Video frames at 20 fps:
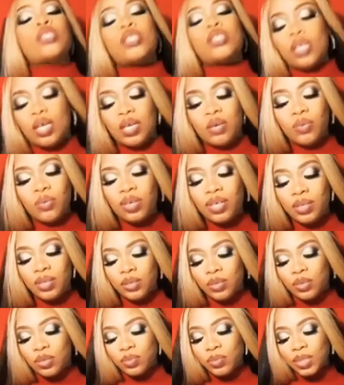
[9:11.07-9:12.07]
Then what
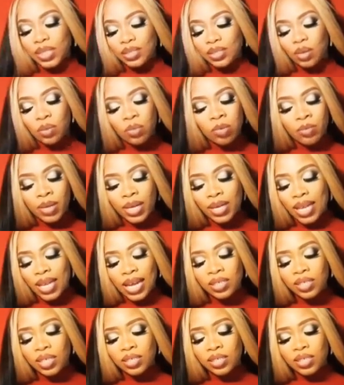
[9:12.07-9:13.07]
else? My
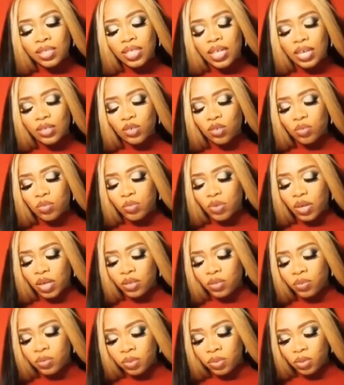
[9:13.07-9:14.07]
likes and dislikes. Oh, I
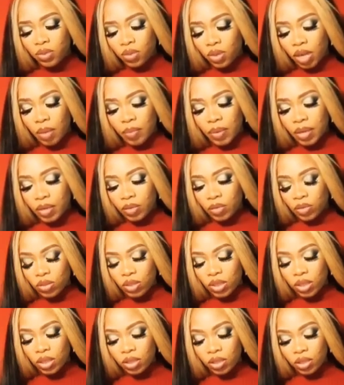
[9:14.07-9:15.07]
don't want to talk about
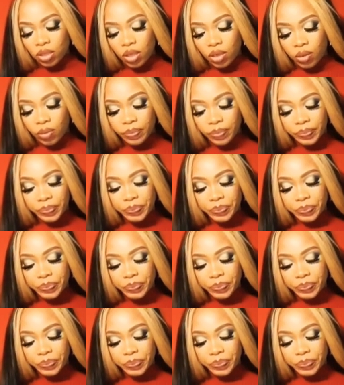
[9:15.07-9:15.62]
those things now.